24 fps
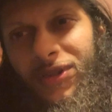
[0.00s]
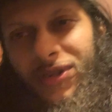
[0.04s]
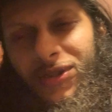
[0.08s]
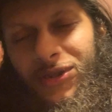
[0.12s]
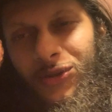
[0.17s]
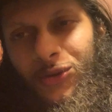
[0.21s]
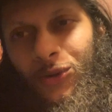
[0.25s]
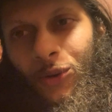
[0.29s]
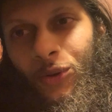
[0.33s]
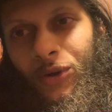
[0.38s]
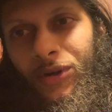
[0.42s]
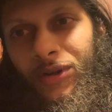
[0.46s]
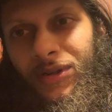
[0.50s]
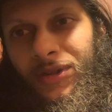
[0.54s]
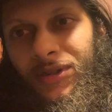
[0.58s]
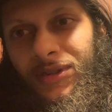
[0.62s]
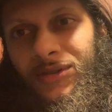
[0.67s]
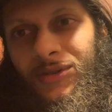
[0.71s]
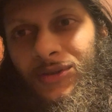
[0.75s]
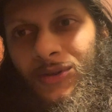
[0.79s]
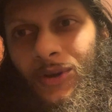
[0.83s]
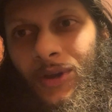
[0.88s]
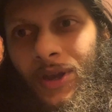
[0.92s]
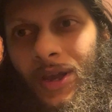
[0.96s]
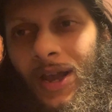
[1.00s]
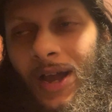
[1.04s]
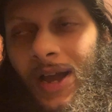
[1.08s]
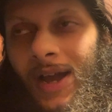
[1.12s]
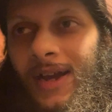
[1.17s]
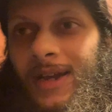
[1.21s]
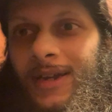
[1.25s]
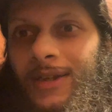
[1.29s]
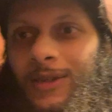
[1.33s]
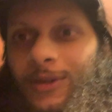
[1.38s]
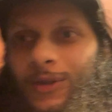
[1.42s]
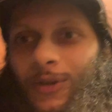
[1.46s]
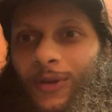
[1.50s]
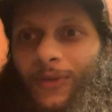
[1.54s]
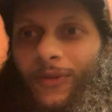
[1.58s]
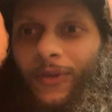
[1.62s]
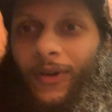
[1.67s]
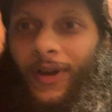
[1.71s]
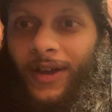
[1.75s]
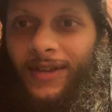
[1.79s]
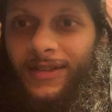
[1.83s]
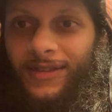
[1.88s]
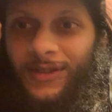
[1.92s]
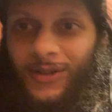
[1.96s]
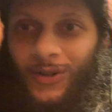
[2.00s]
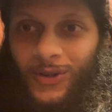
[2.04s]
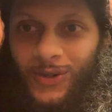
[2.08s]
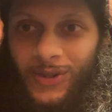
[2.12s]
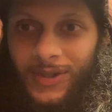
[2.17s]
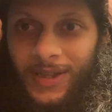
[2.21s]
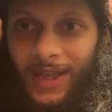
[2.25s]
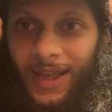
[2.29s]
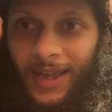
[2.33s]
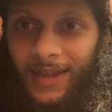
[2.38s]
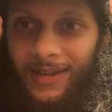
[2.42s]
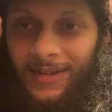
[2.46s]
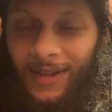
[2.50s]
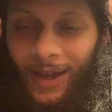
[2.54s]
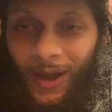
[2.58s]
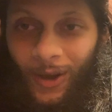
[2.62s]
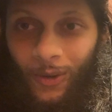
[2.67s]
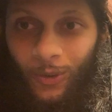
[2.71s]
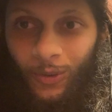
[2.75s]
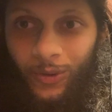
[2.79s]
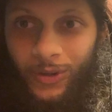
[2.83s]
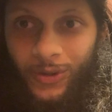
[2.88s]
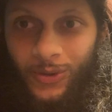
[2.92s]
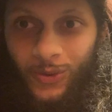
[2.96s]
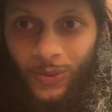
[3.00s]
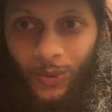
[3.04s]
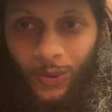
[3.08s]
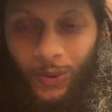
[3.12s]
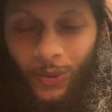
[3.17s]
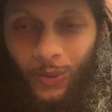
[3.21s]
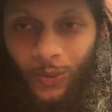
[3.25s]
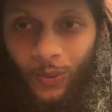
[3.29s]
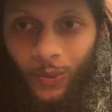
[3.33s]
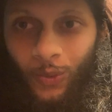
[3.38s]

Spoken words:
starting to kind of understand how this one